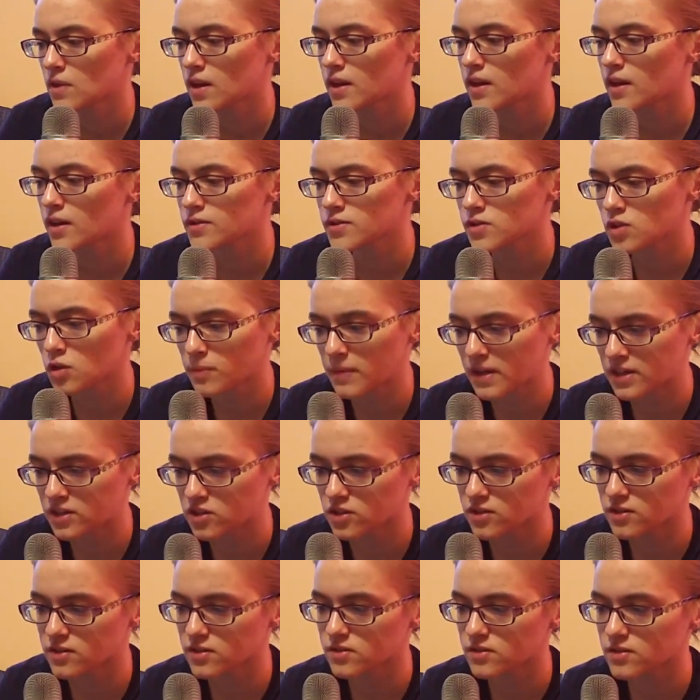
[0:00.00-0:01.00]
He also
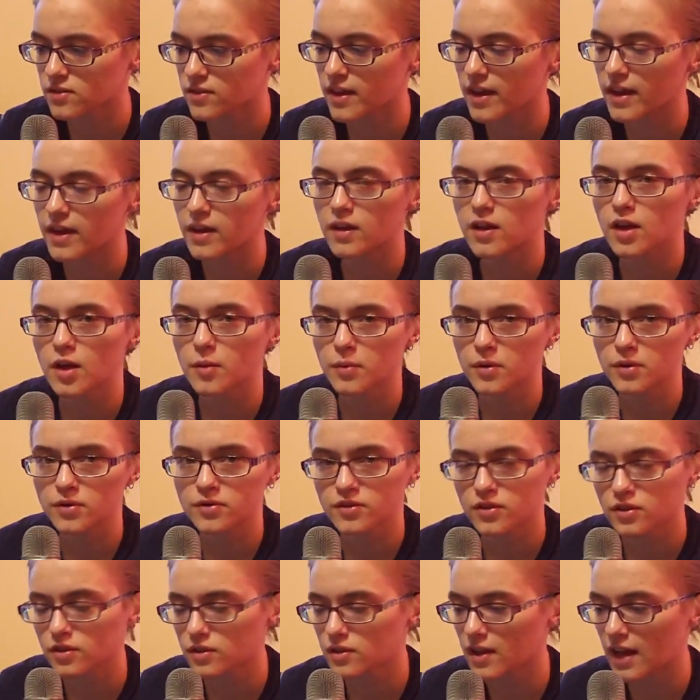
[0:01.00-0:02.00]
mentions that a
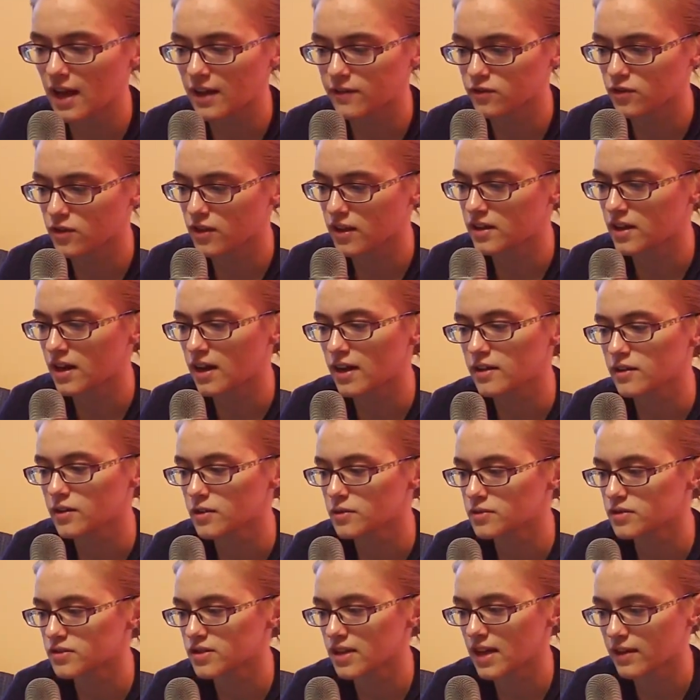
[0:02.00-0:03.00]
person after they die
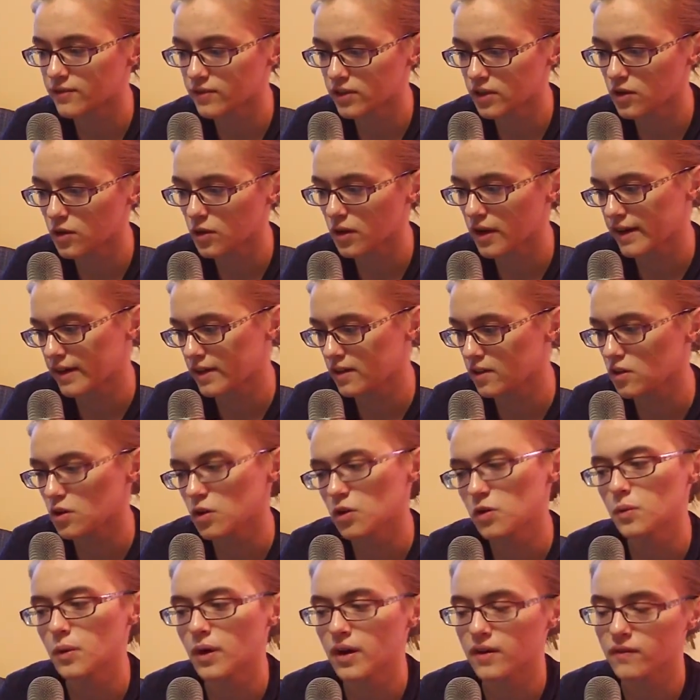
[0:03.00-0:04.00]
goes to heaven or hell
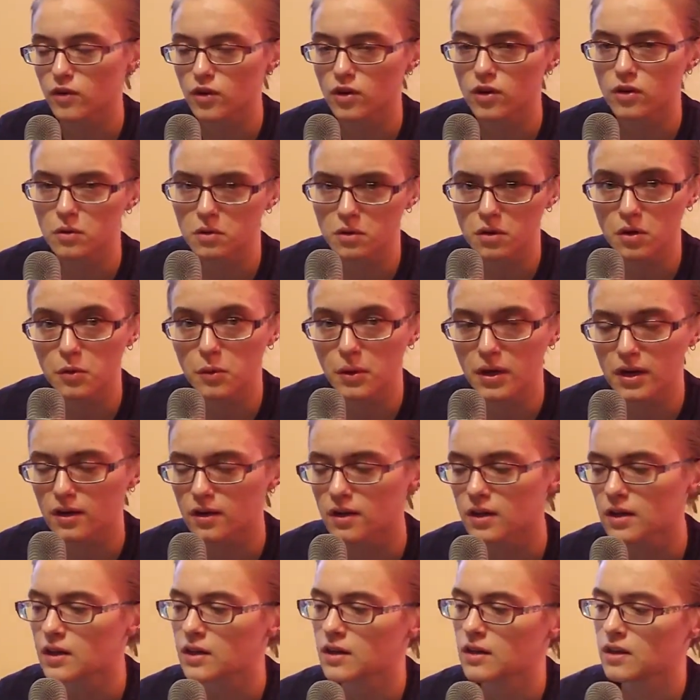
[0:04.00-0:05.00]
or wherever or
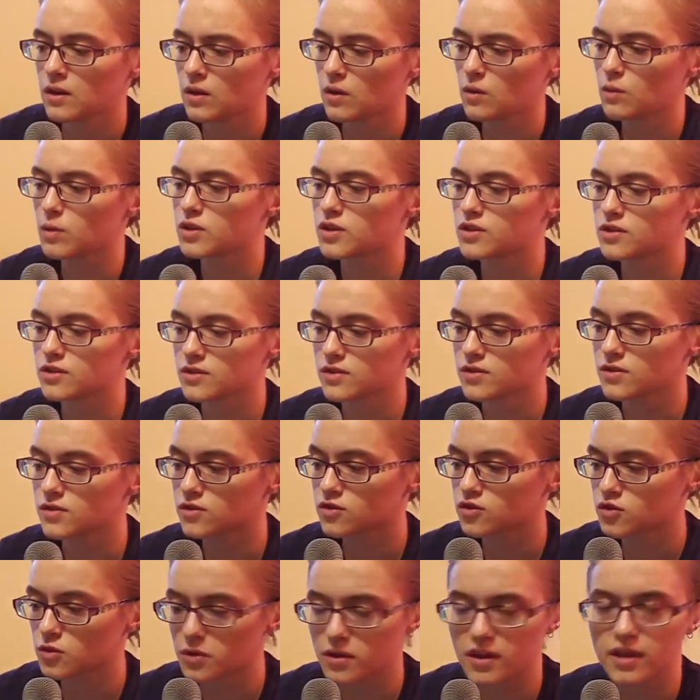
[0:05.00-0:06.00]
nowhere, which
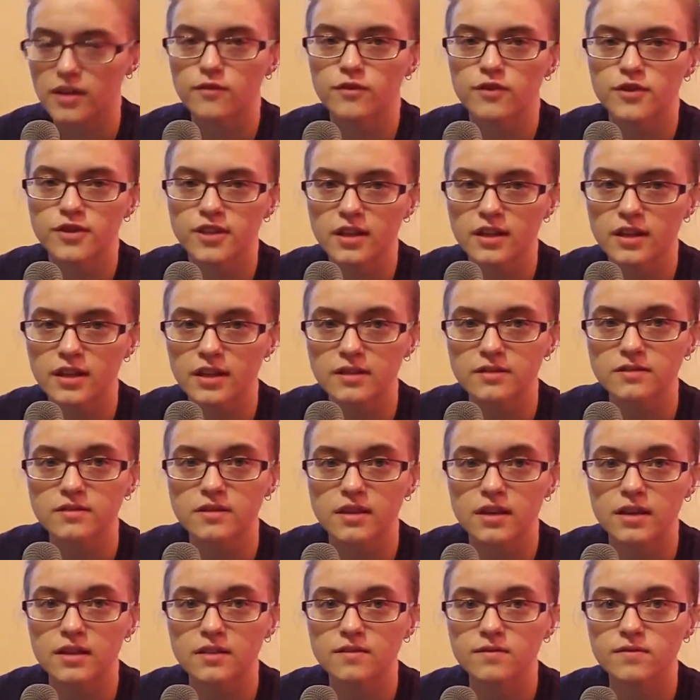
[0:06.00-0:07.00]
is shorthand for telling us
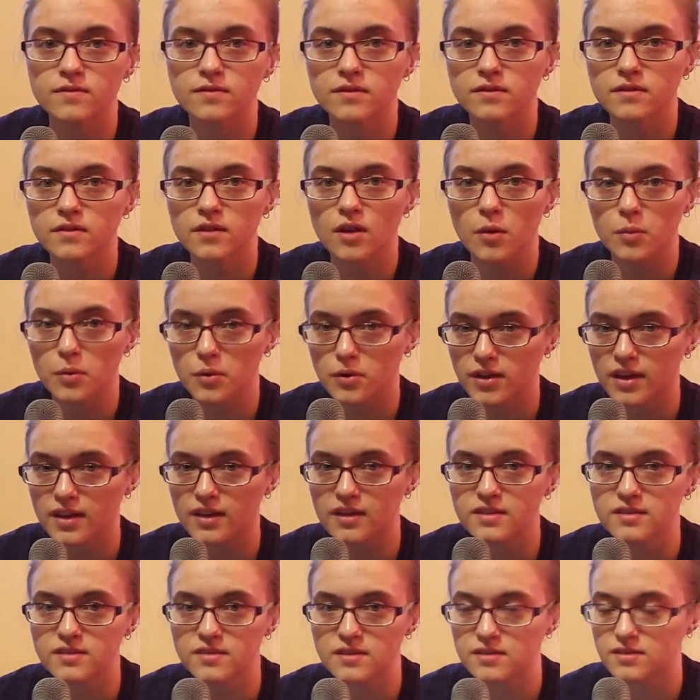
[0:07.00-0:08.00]
that our
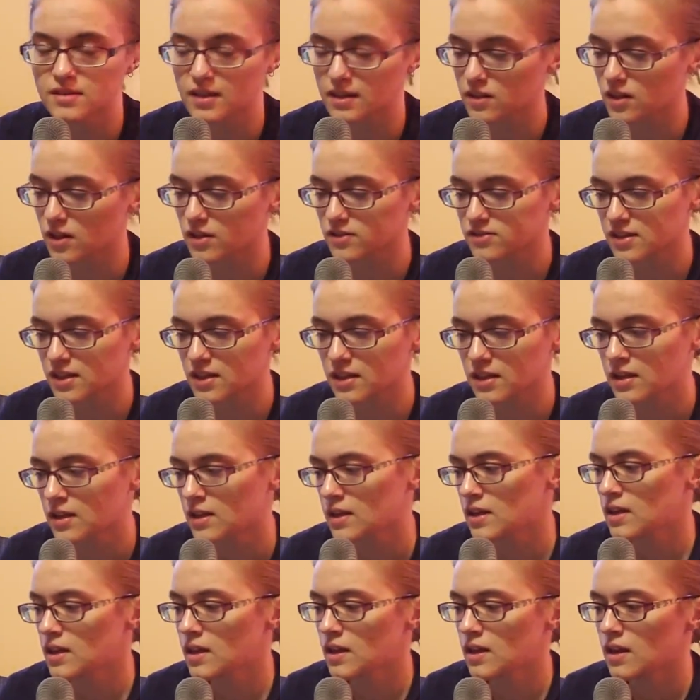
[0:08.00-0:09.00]
protagonist is agnostic,
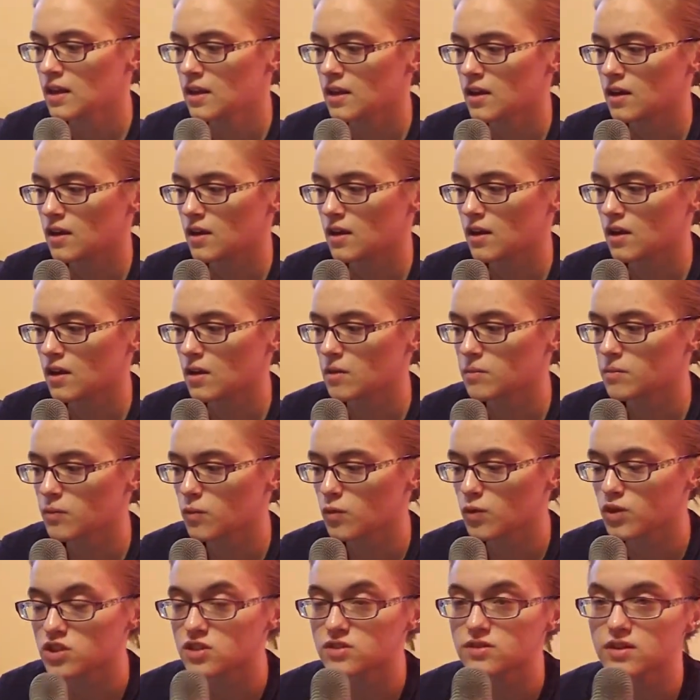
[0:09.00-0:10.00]

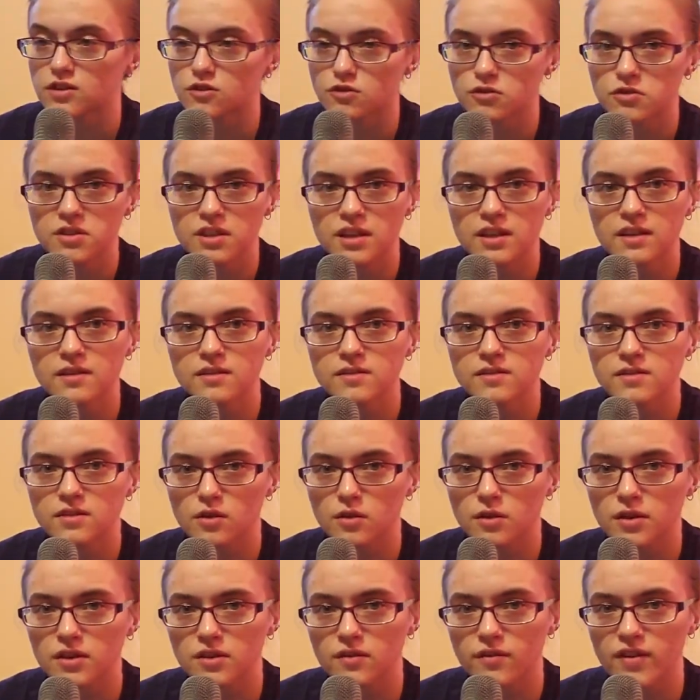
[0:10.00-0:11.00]
which is interesting
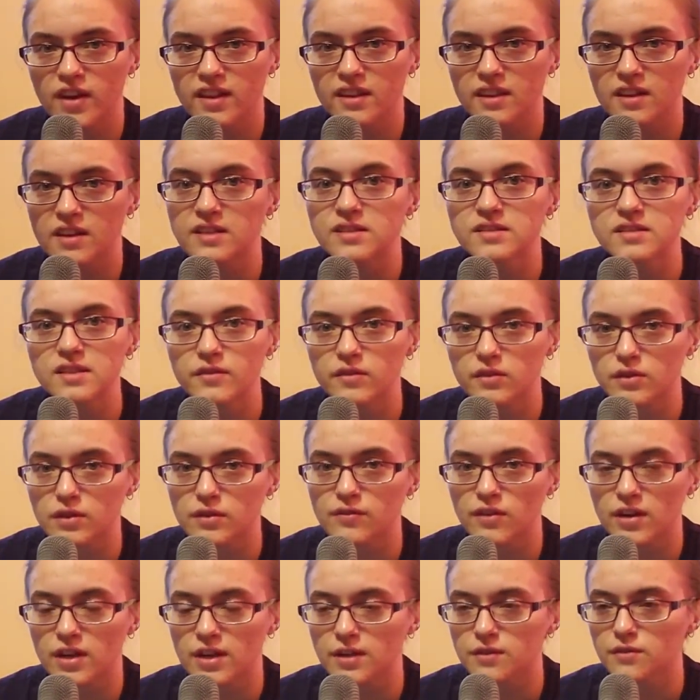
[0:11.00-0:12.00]
considering the fact that he's
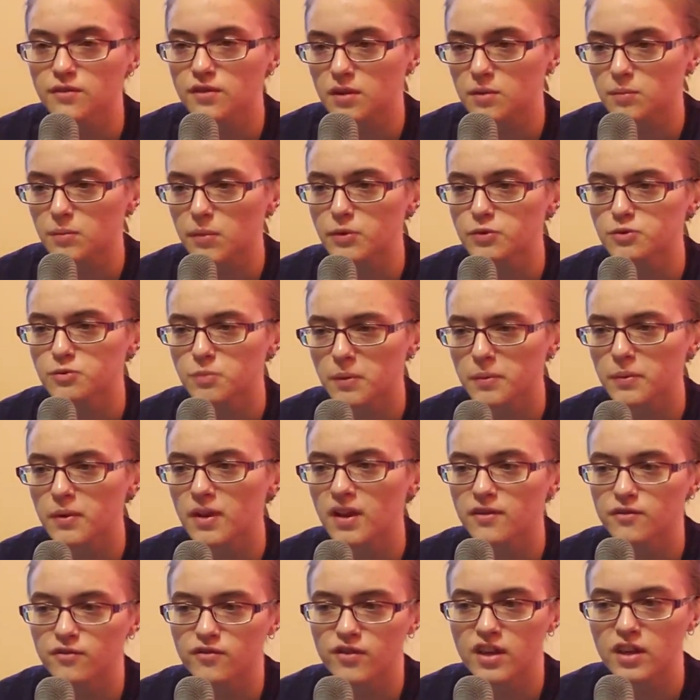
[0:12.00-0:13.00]
75 and most
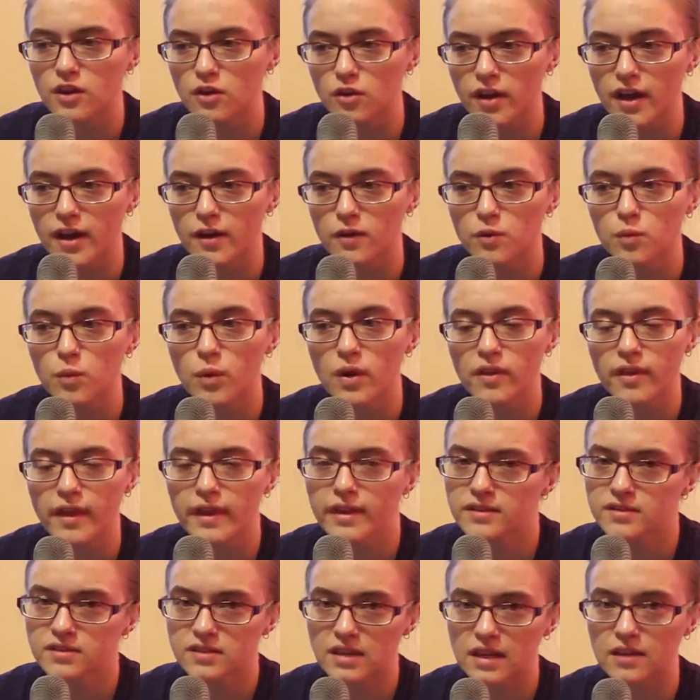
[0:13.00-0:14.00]
people have figured out where
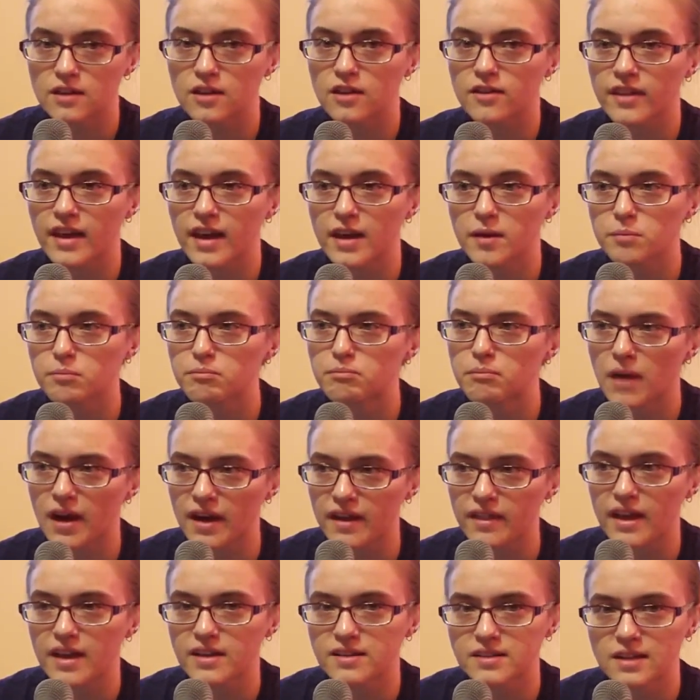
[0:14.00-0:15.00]
they stand on that
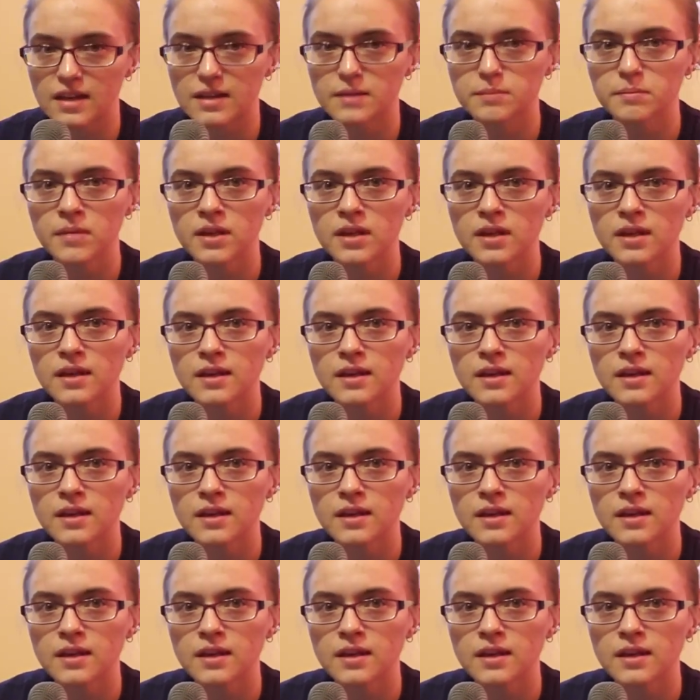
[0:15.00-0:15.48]
by that time.